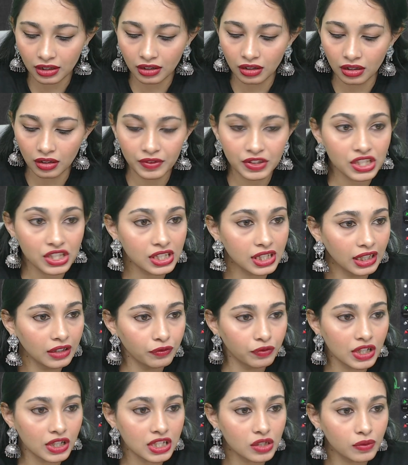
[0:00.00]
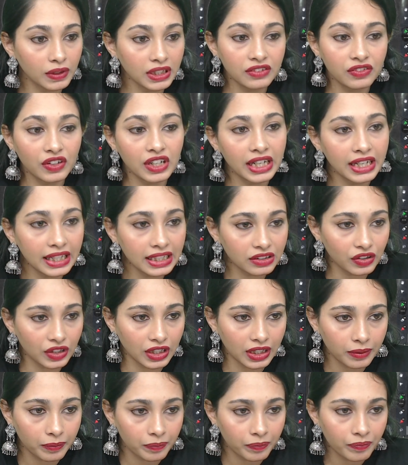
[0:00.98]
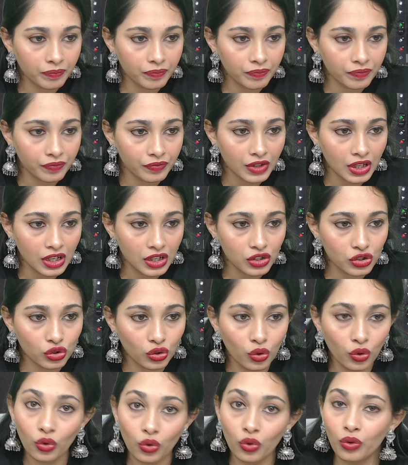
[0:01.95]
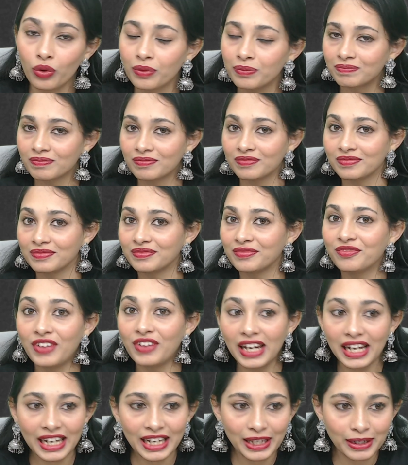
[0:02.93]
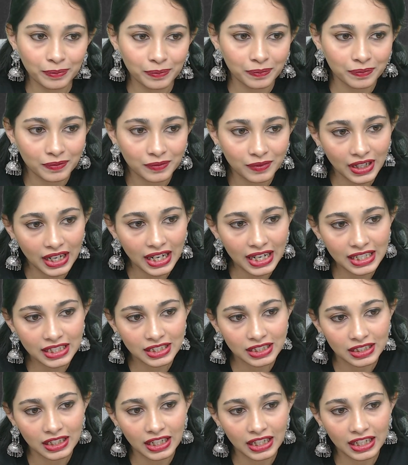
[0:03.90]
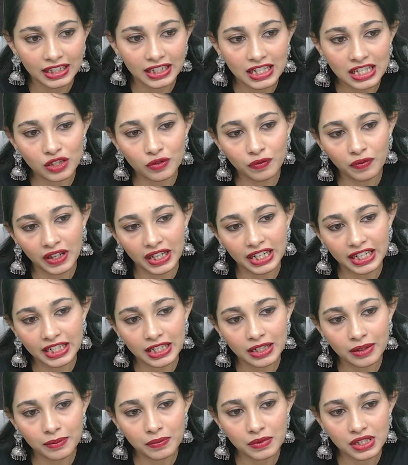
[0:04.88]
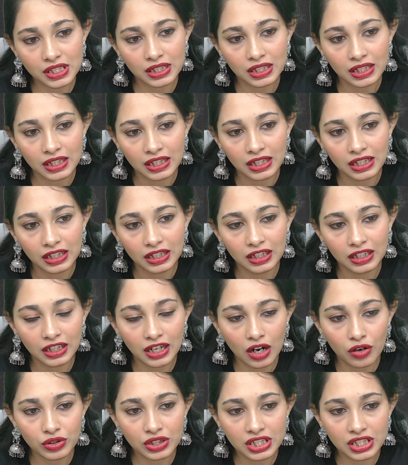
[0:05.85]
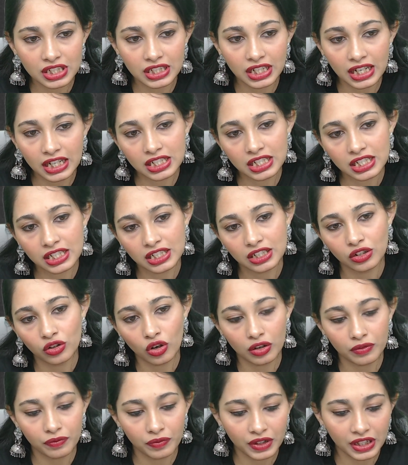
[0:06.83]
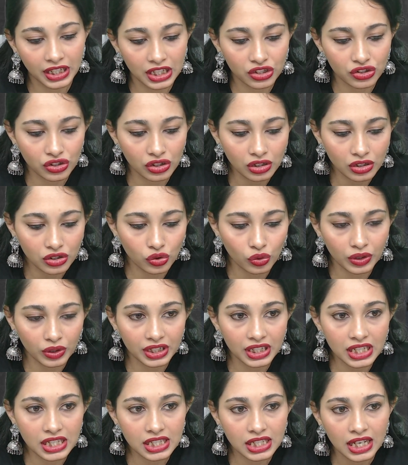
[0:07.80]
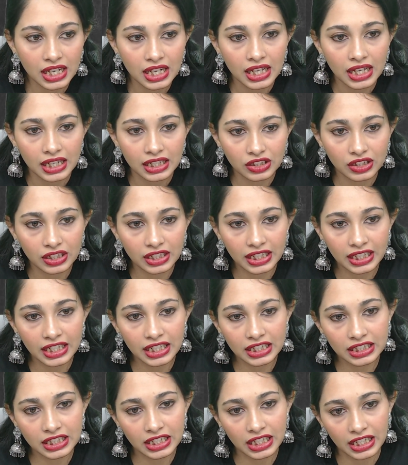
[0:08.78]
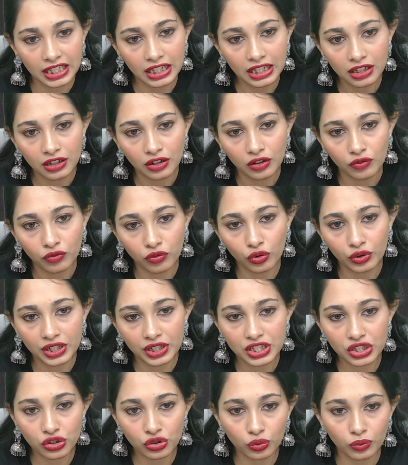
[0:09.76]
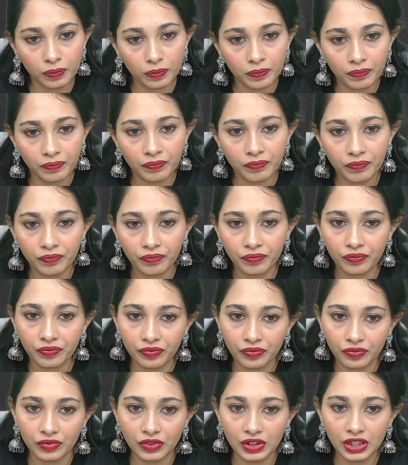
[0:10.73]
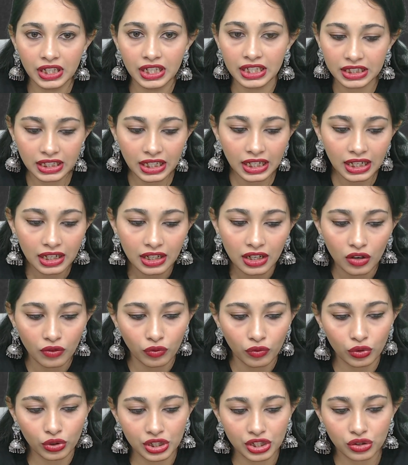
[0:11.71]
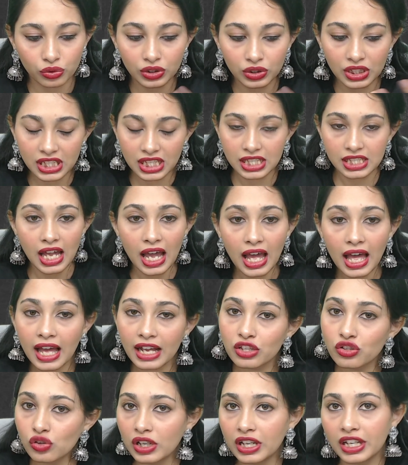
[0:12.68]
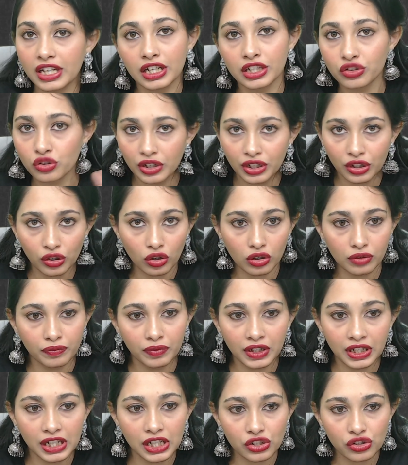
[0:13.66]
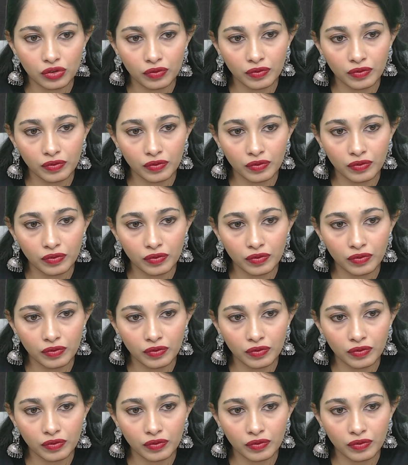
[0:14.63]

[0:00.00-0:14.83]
which is that first one, 3d3. So vanadium, right? It is vanadium's ground state configuration. So it is 3d3 4s2. 3d3 4s2. This is the actual electronic configuration. We